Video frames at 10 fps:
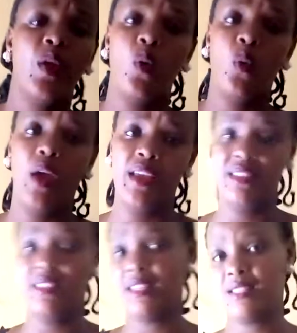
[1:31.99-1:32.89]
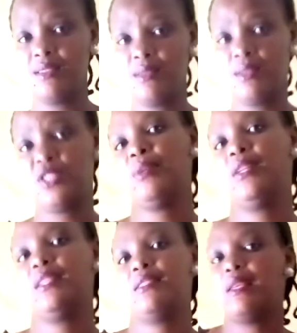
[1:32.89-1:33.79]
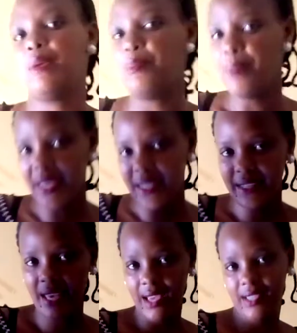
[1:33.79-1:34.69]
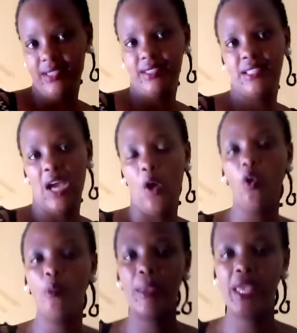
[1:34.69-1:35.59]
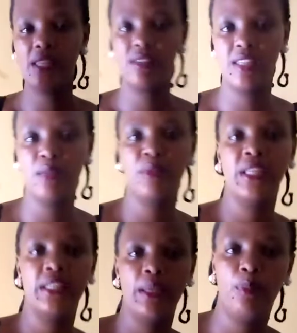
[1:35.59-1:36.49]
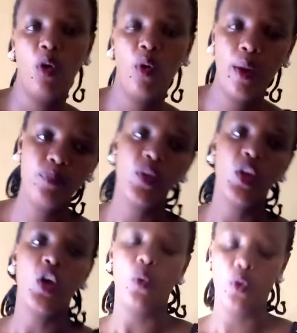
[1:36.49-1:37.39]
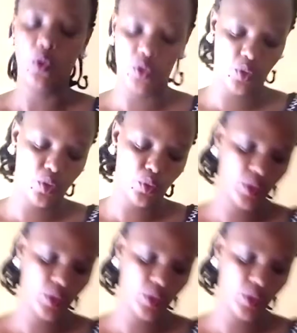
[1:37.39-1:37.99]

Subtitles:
where I say the subject matter is the main idea or main theme in the poem. We also talked